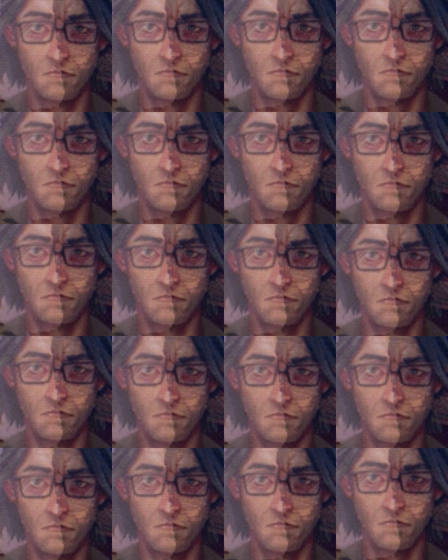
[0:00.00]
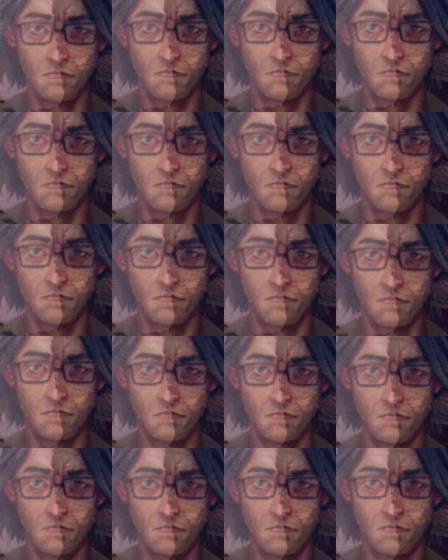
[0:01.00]

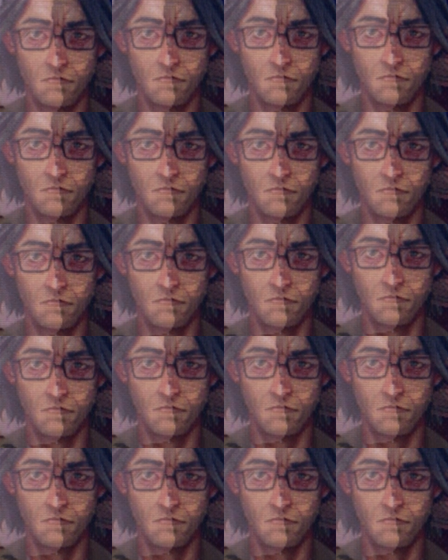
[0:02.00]
[no speech]